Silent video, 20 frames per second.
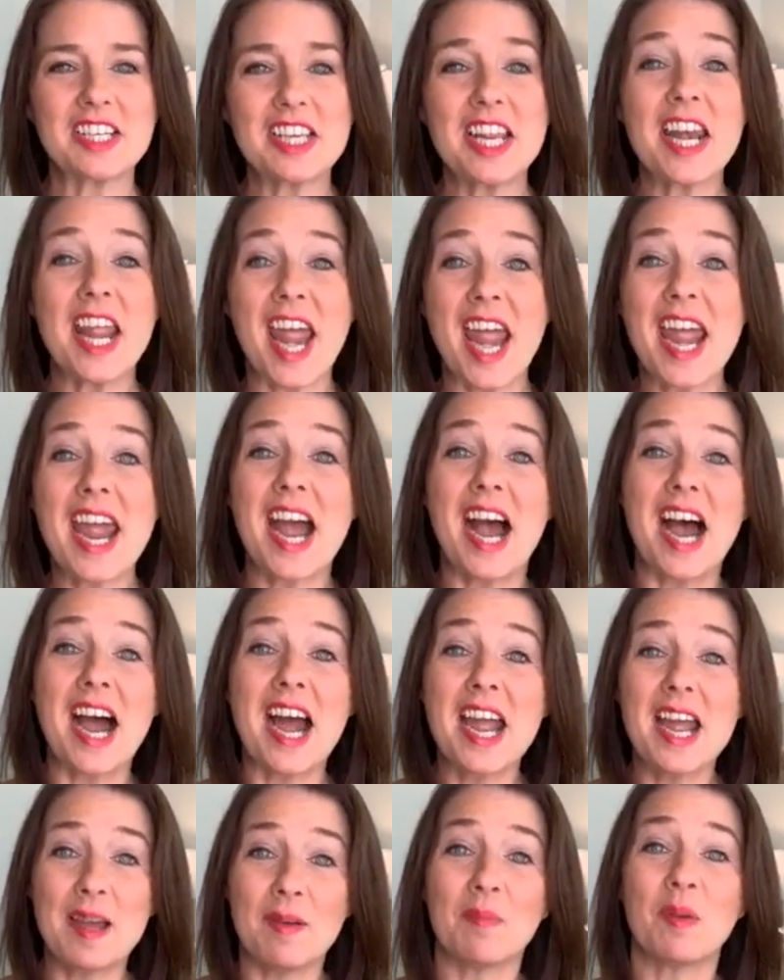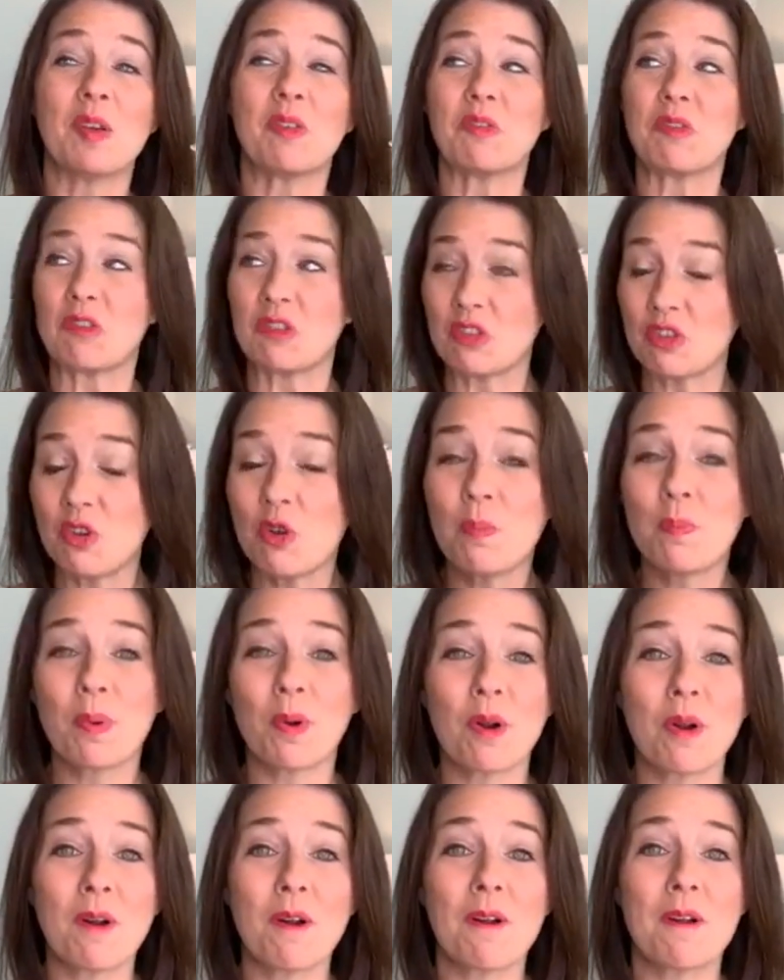Like, today, I am
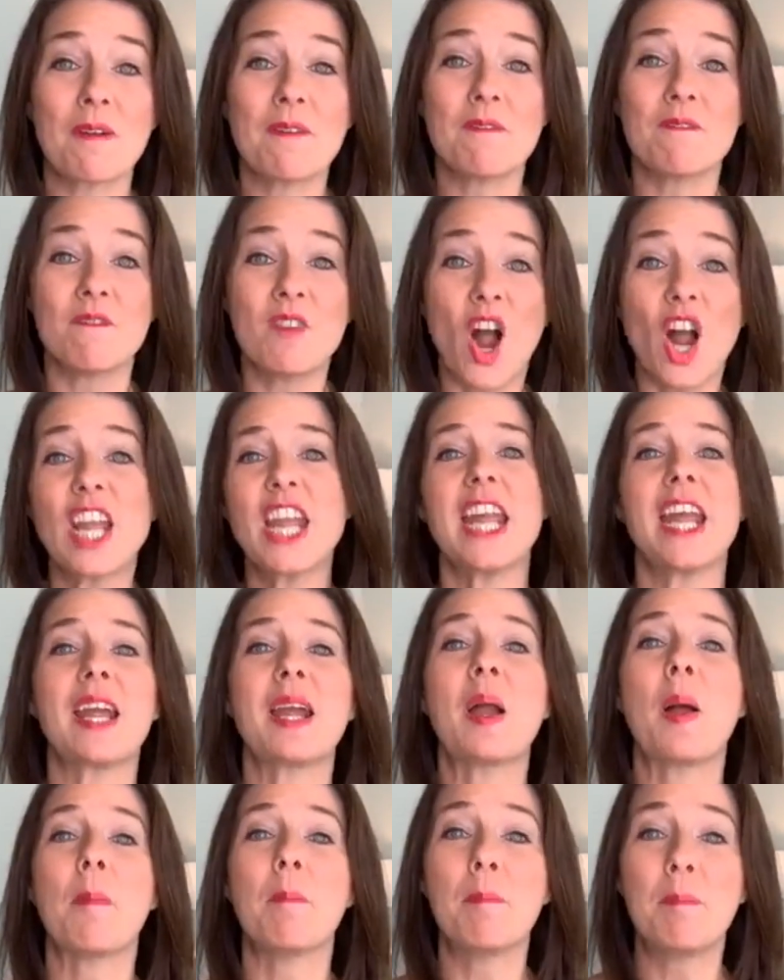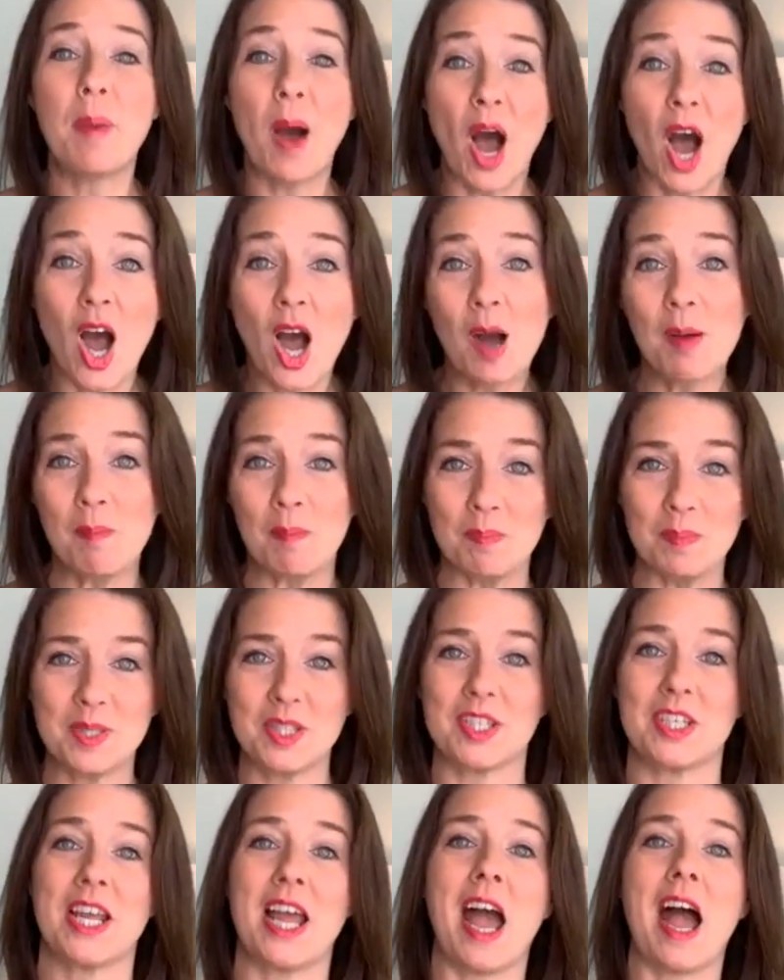super fucking
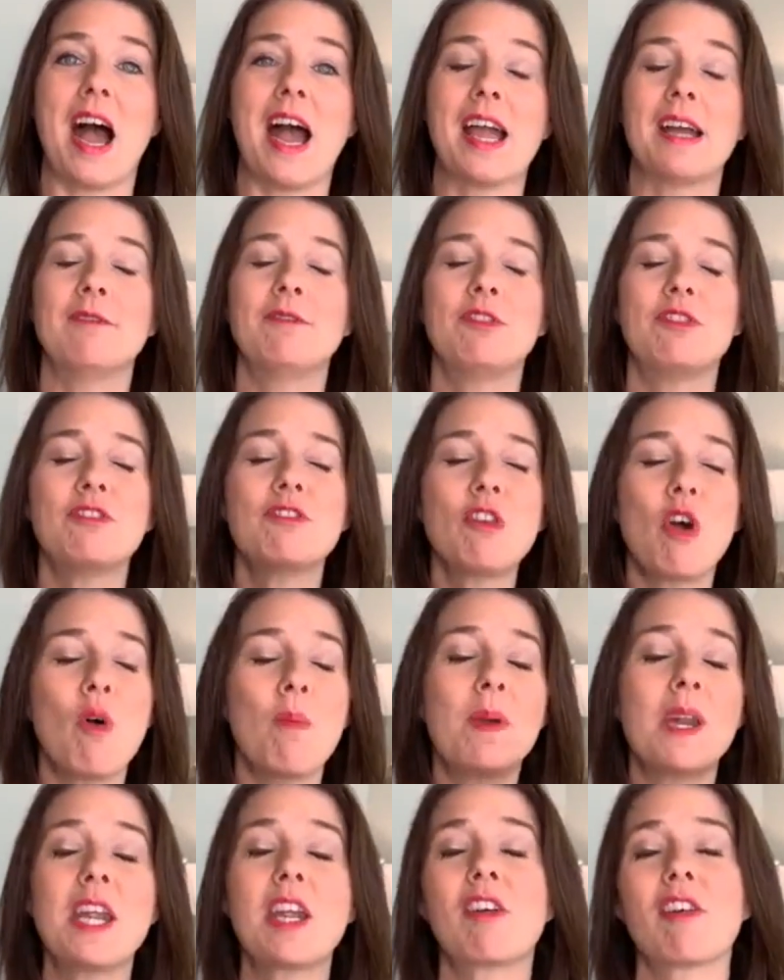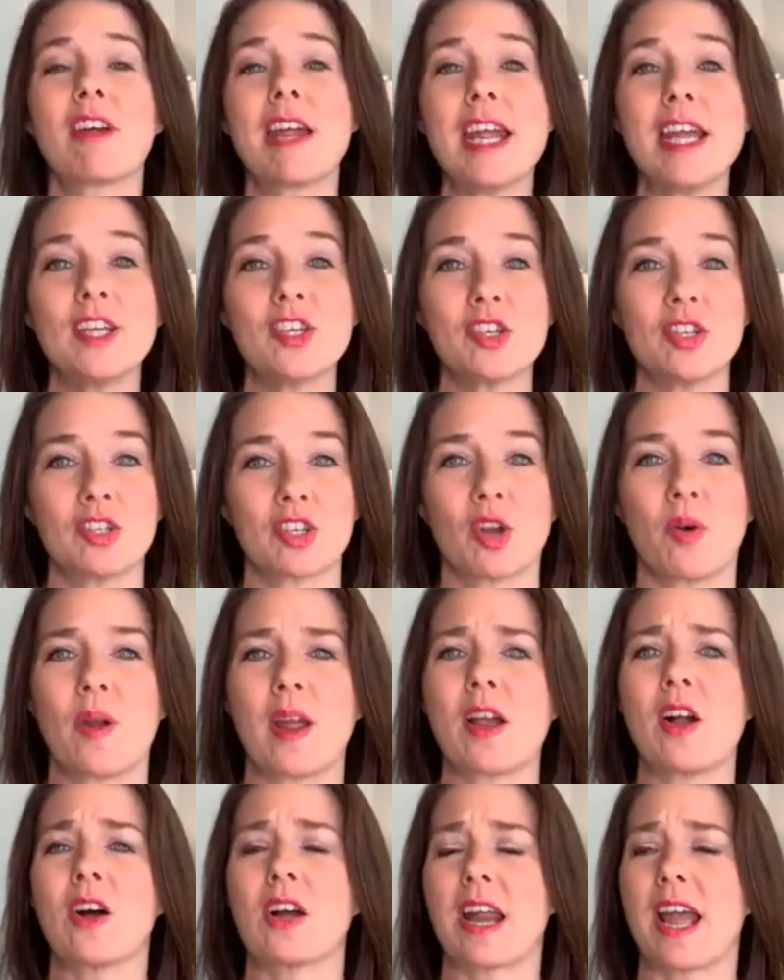pumped. I have so many creations
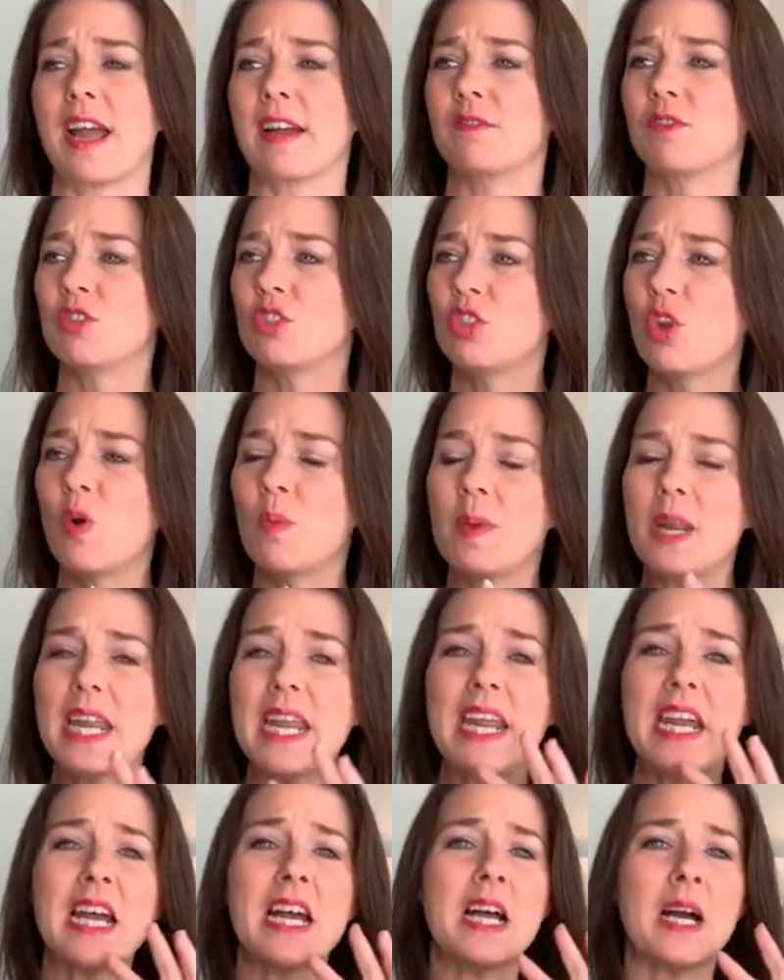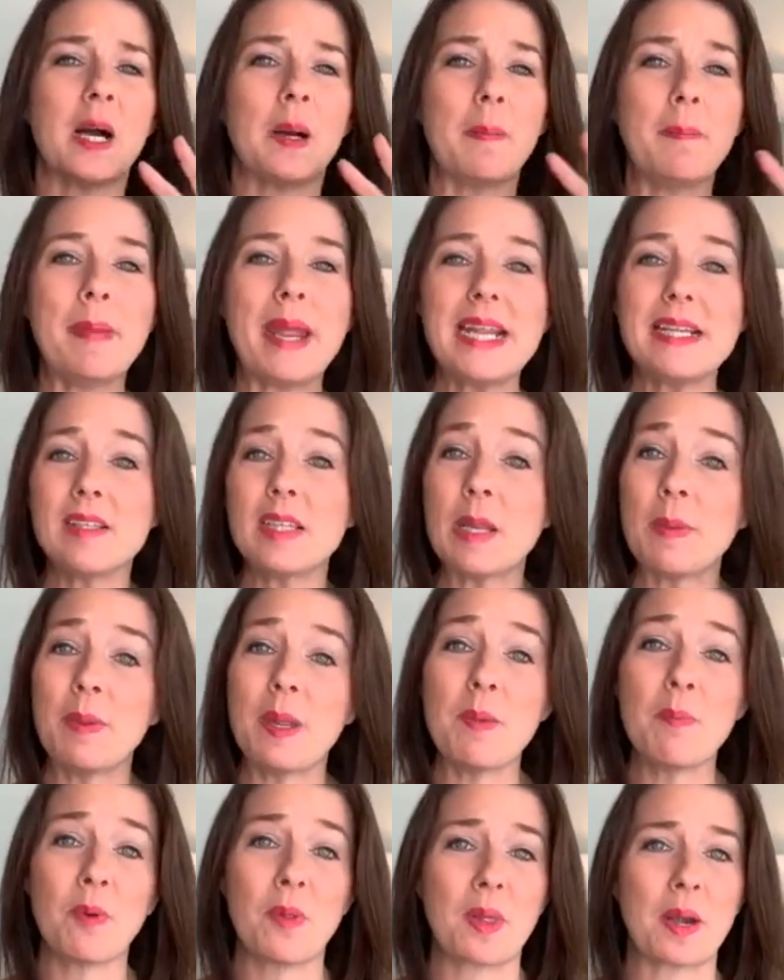going on. I have so many
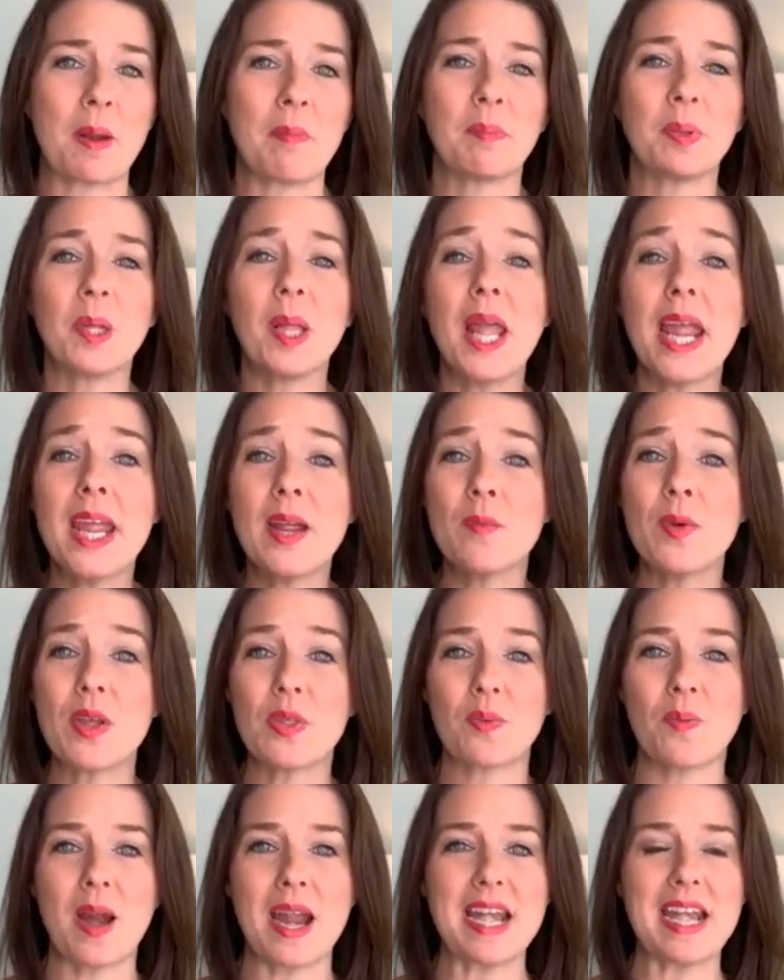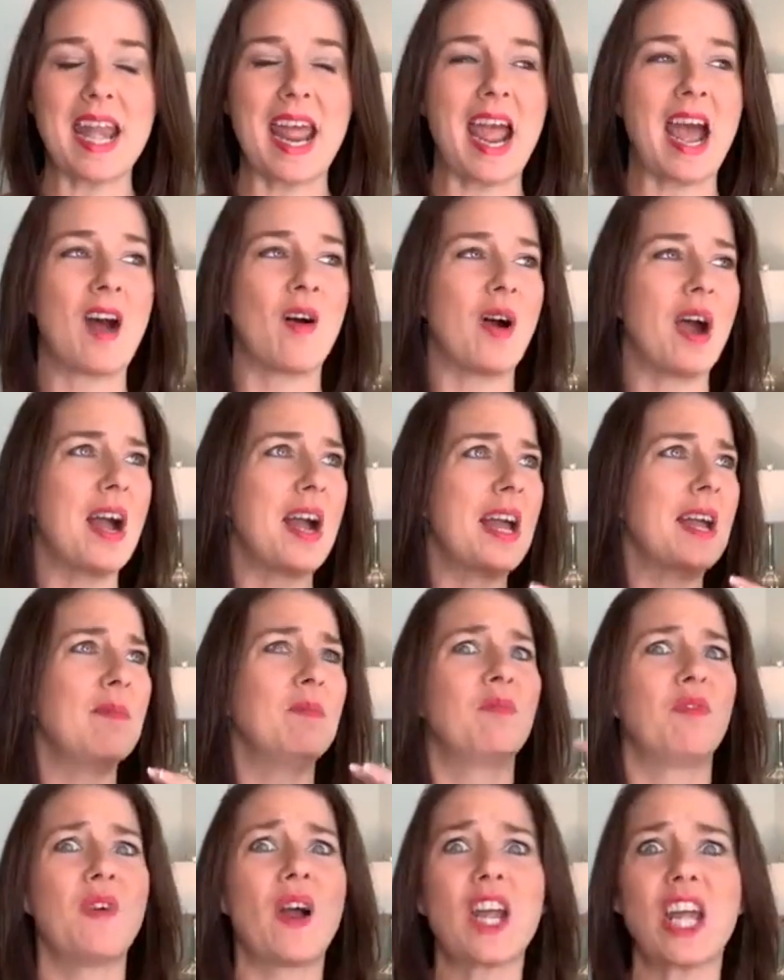amazing people that I'm playing with right now.
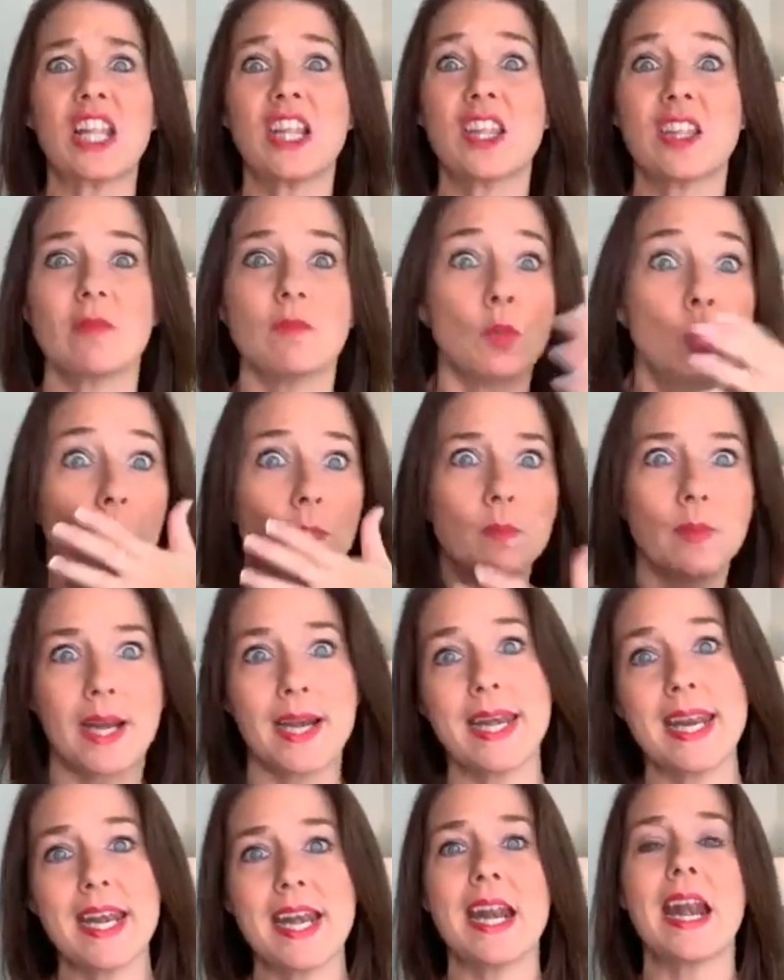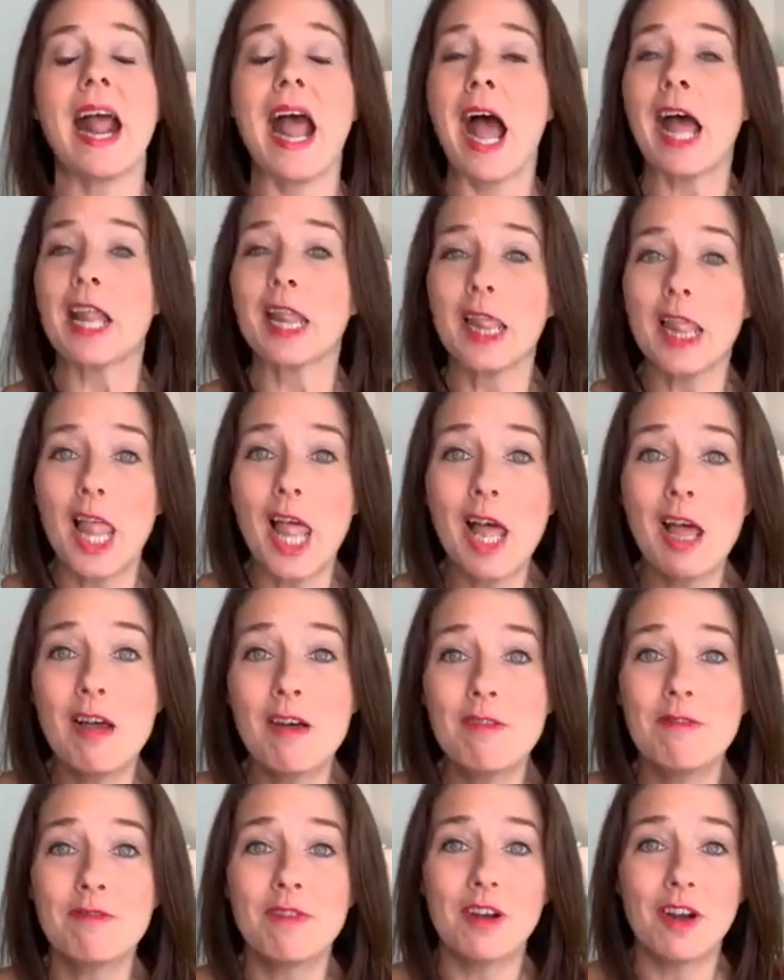I fucking, oop, I did it.
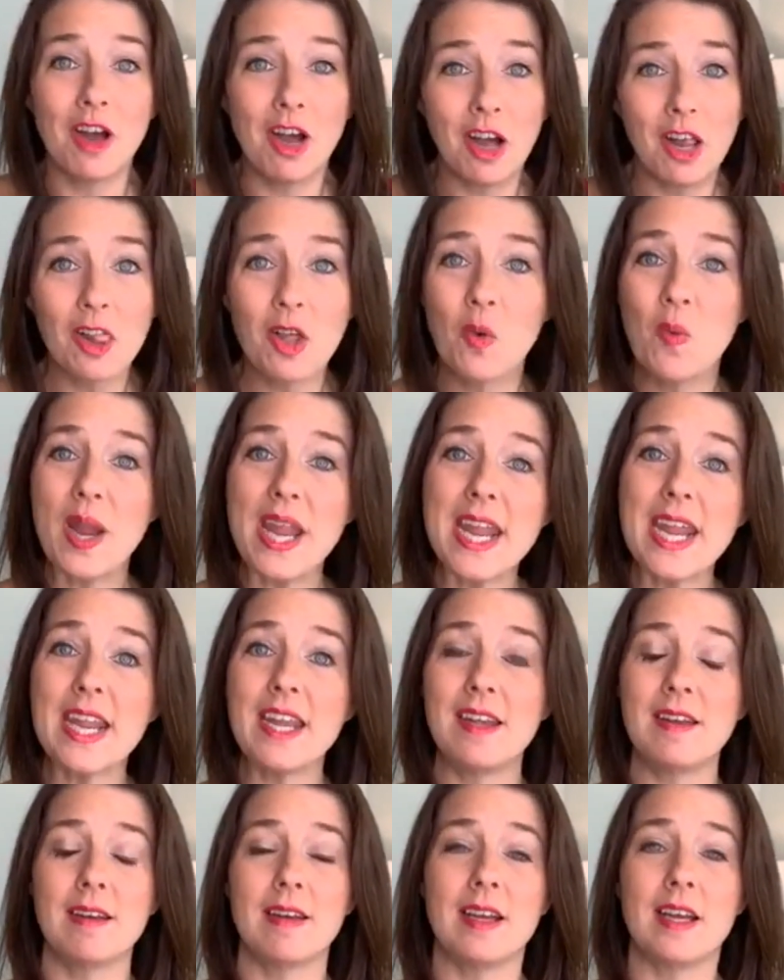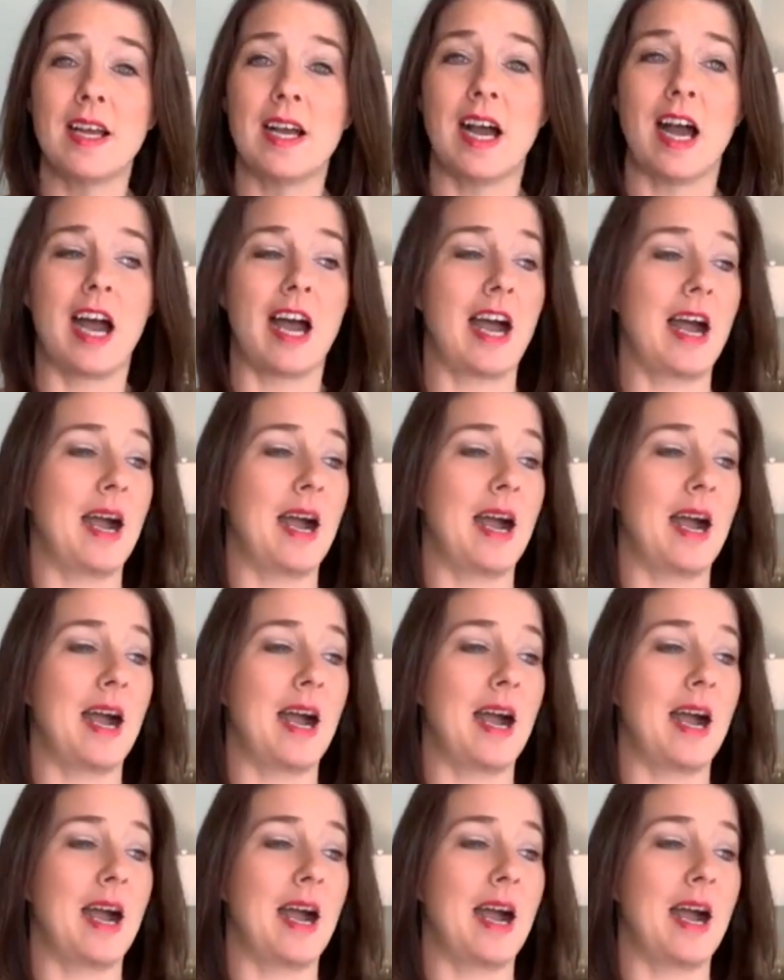Love Halloween.